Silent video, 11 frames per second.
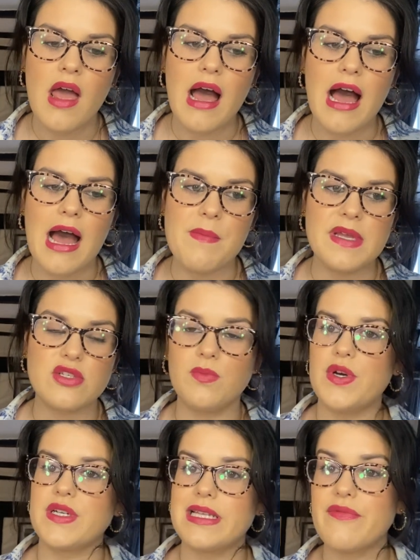It's all
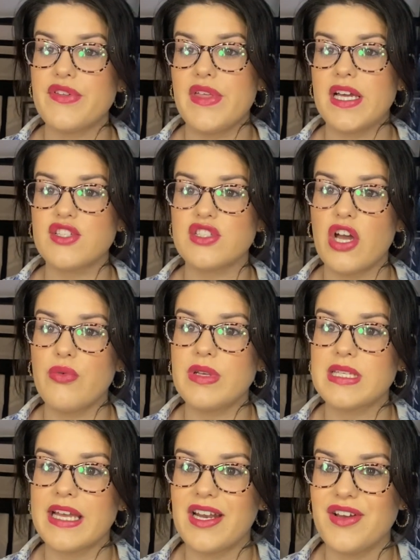booked and everything, so we're
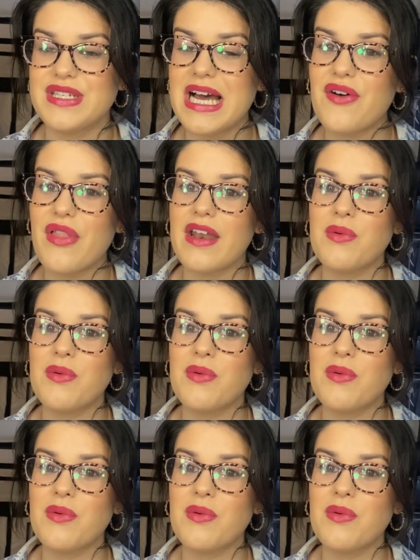staying in a hotel then.